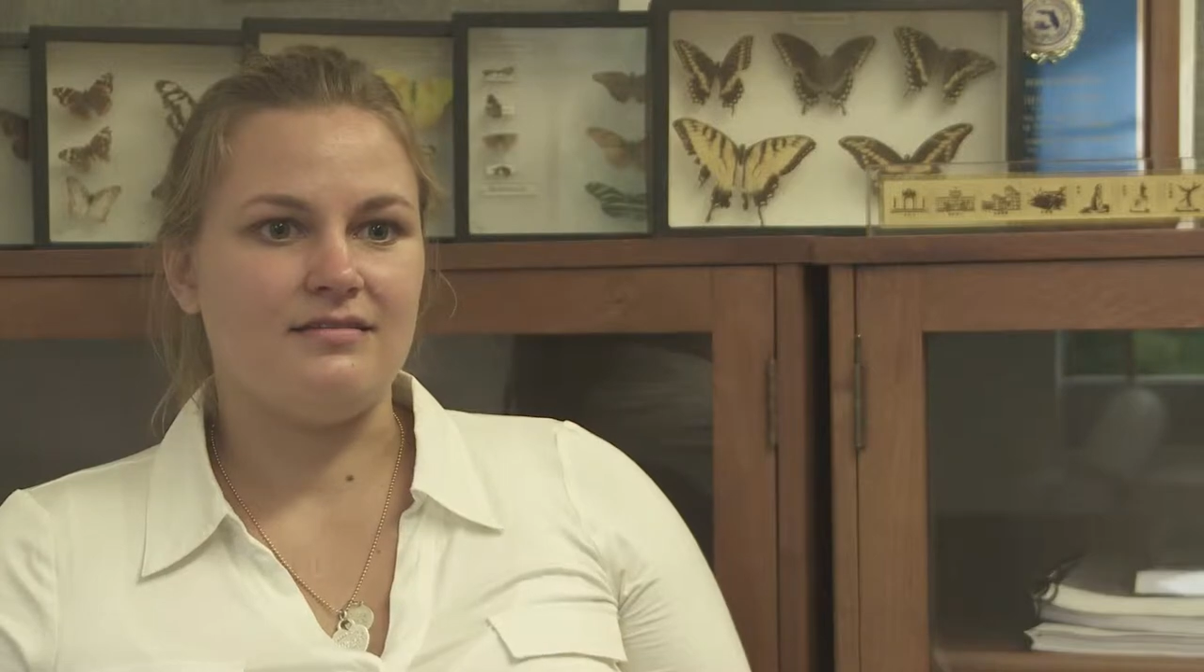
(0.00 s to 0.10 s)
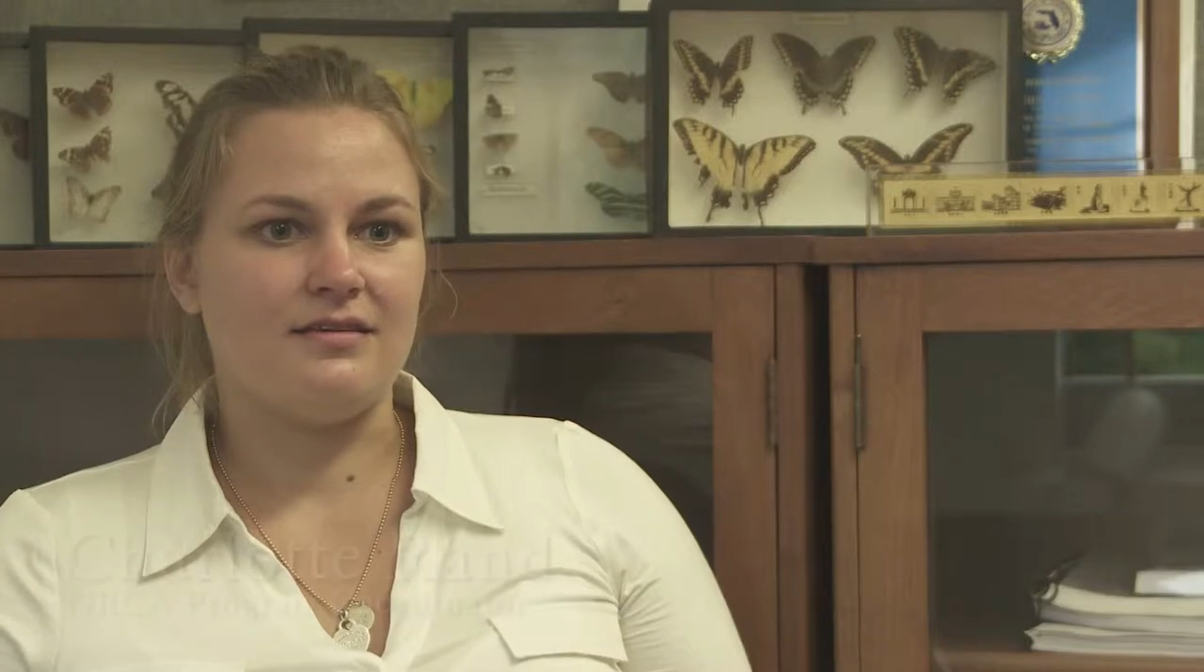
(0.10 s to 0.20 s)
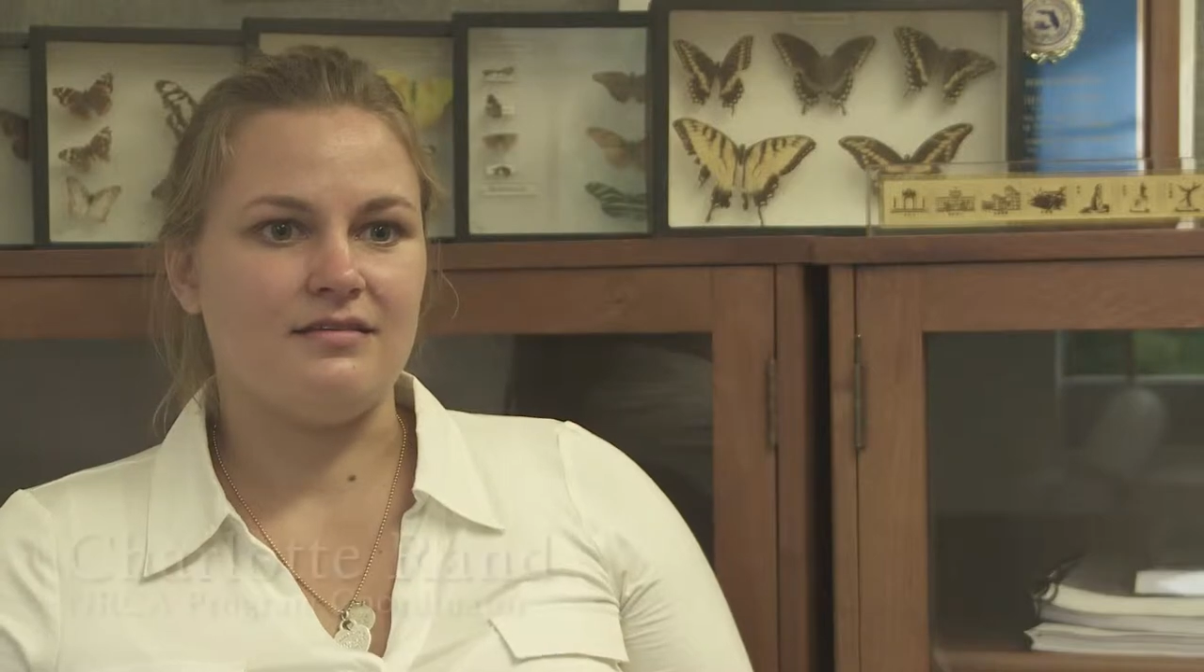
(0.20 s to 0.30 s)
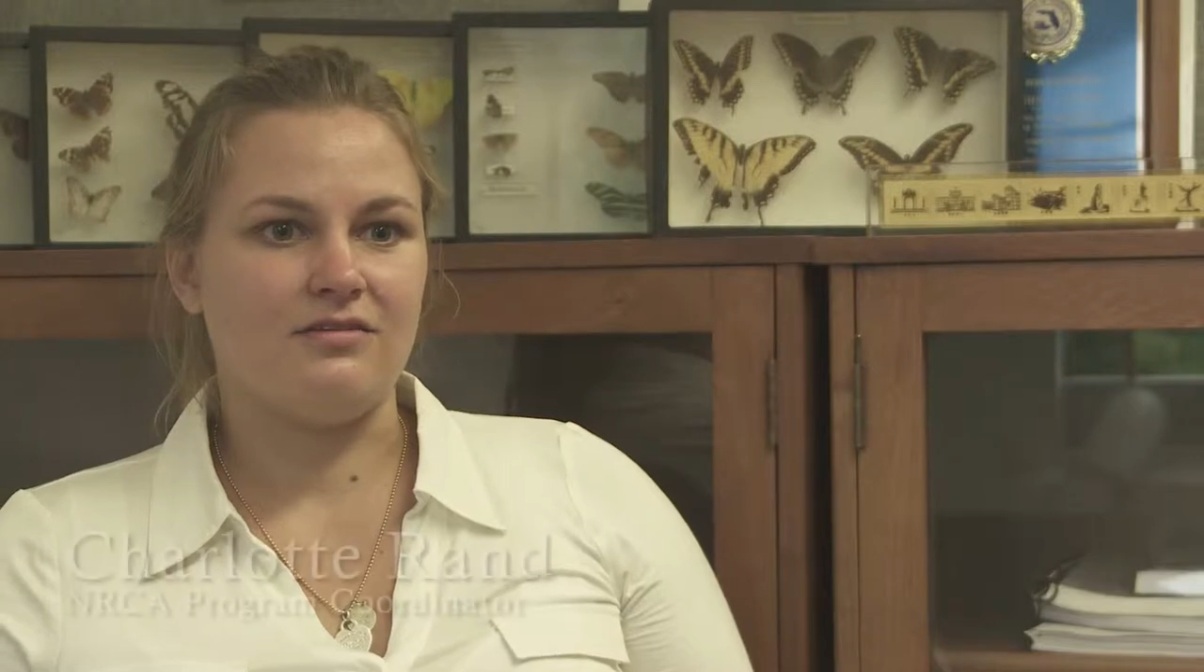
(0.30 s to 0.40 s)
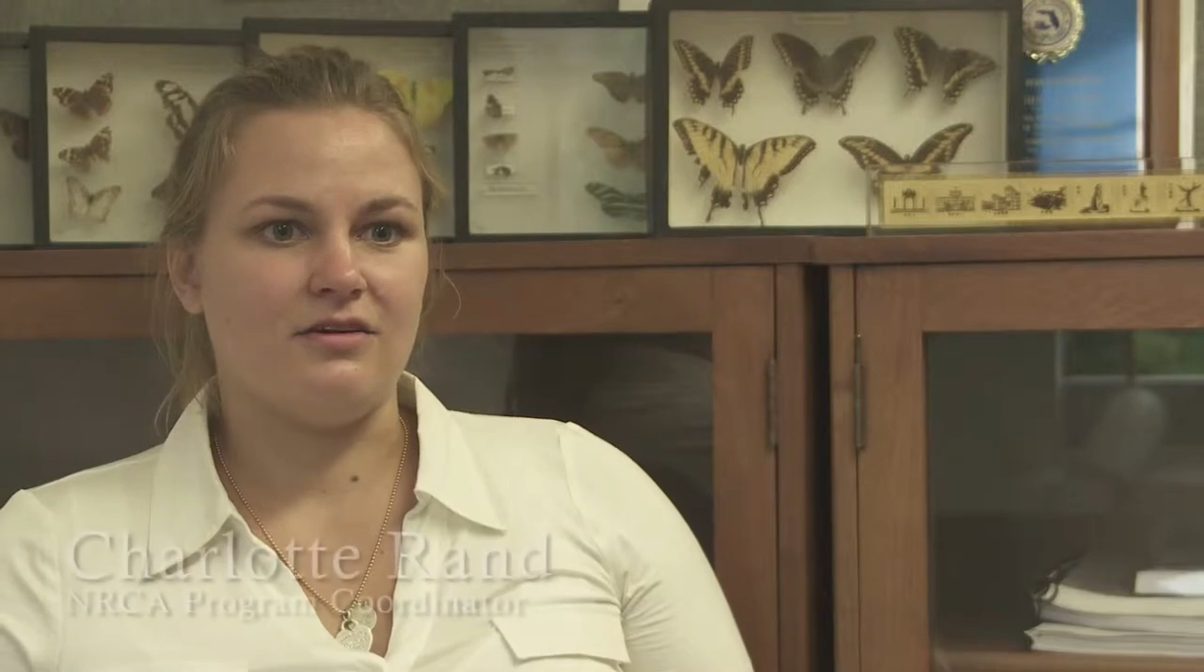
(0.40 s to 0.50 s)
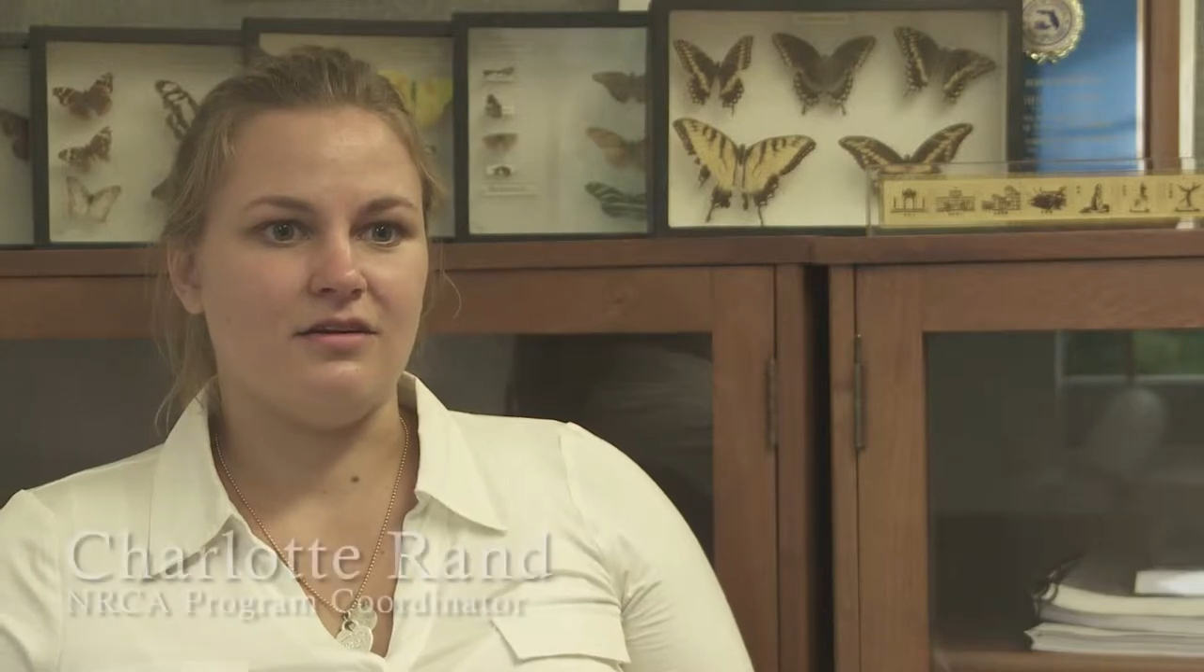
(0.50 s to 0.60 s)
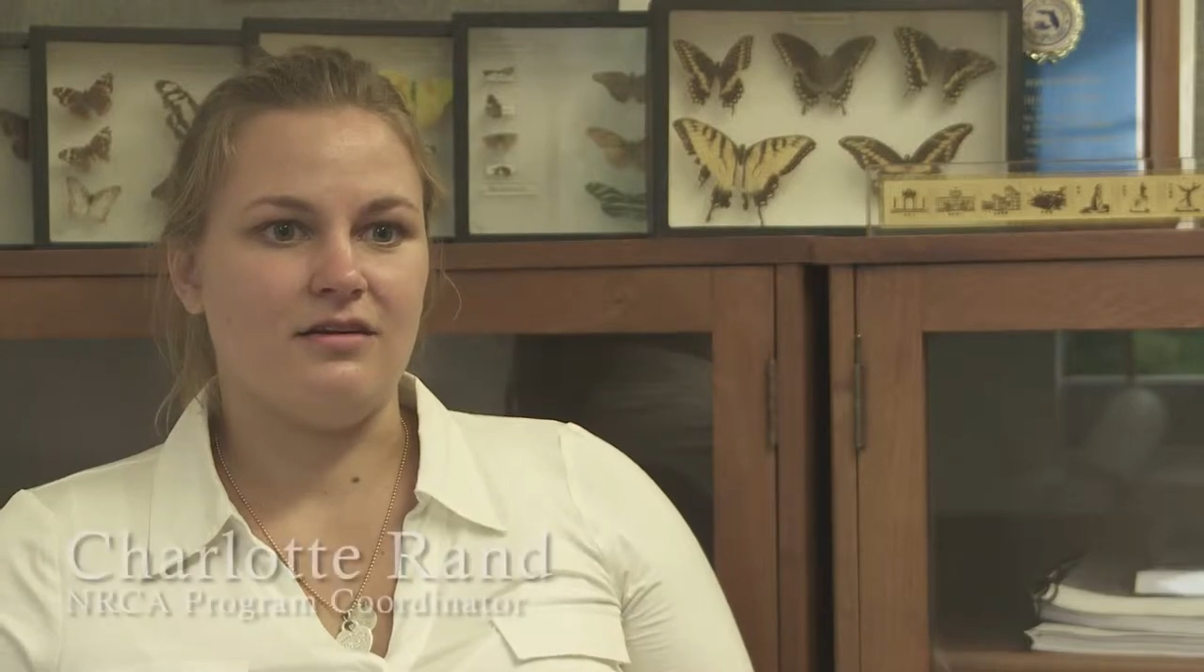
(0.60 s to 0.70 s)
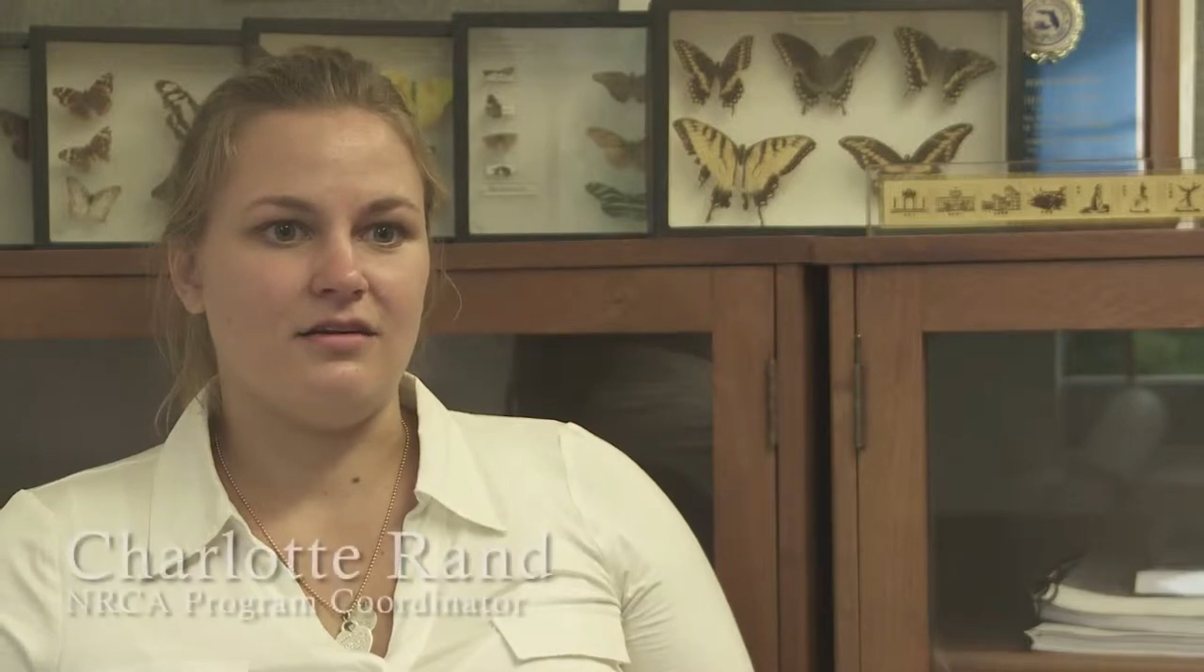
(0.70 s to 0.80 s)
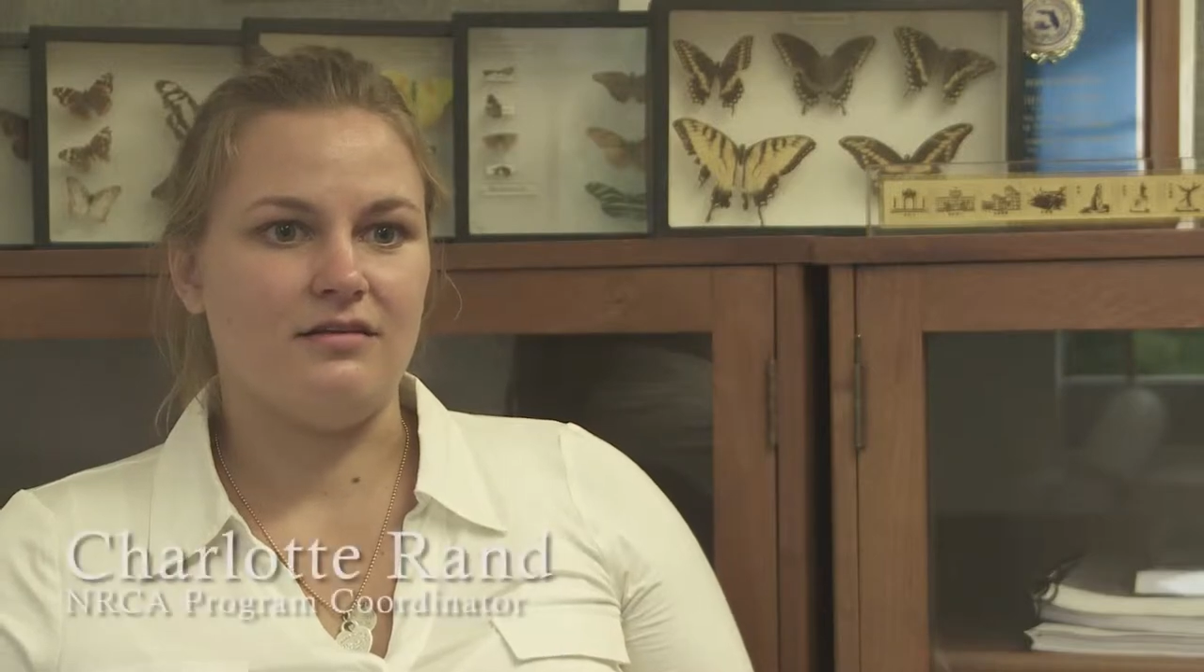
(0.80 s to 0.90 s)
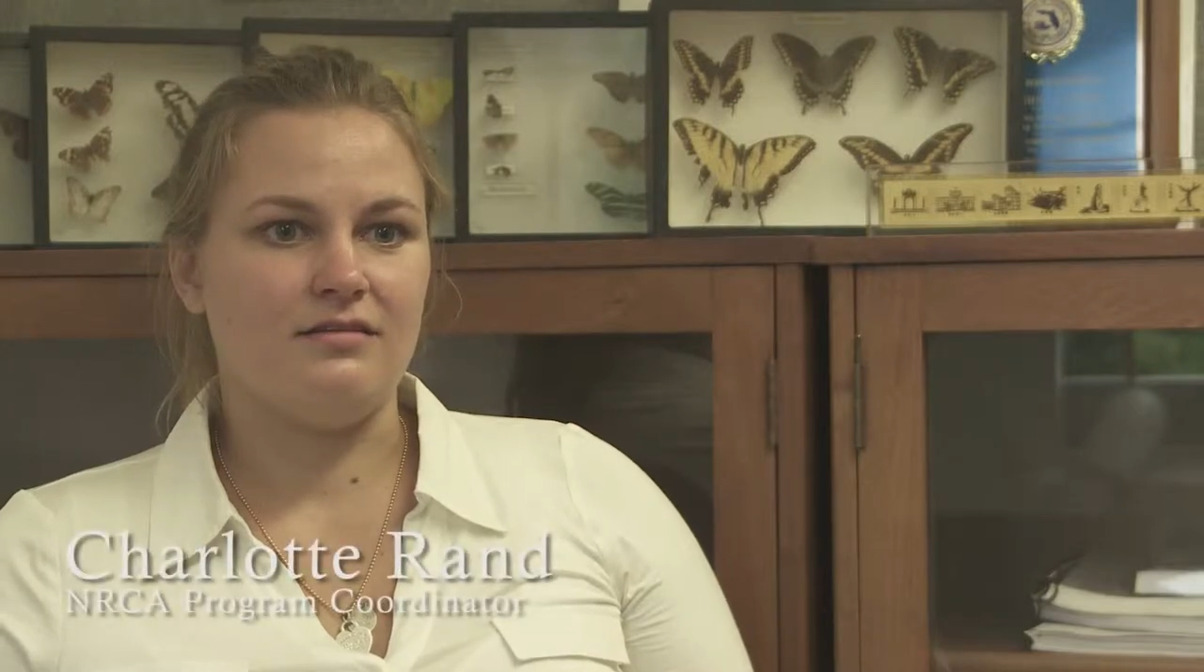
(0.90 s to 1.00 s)
kids are going
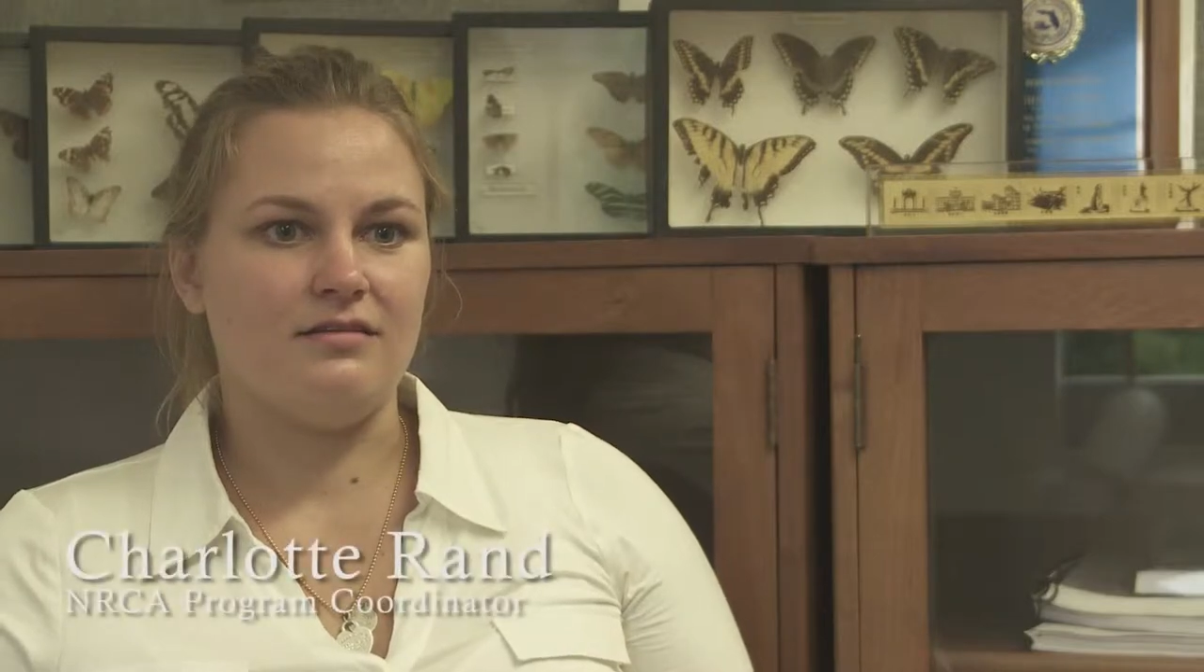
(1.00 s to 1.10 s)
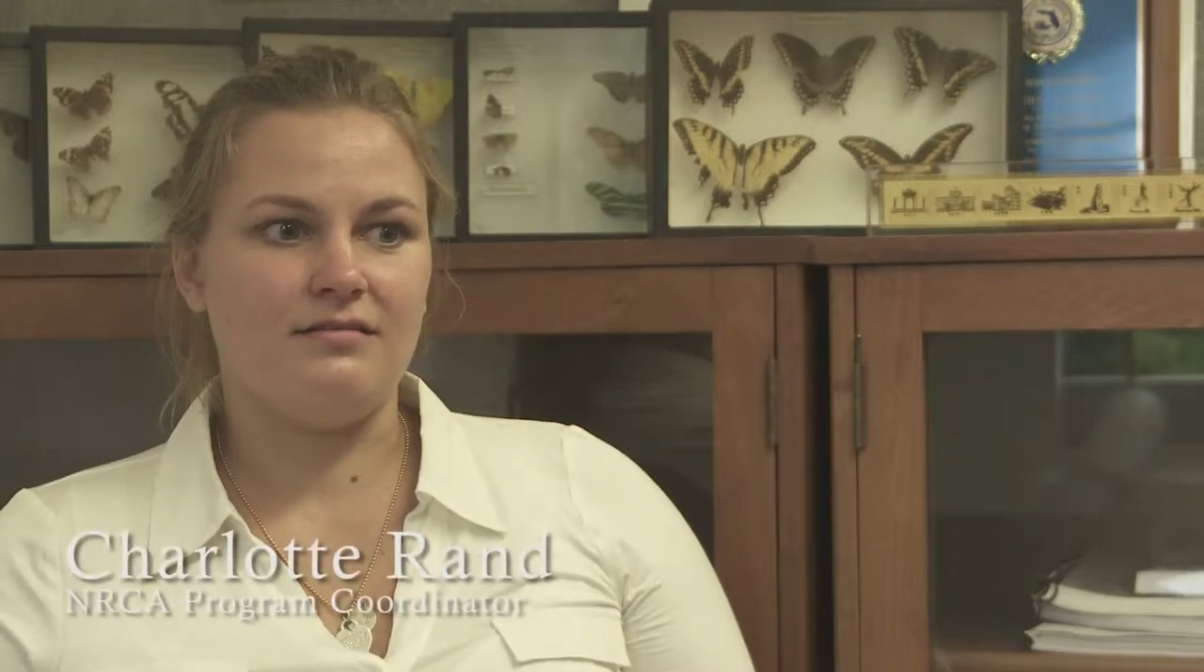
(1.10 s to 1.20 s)
to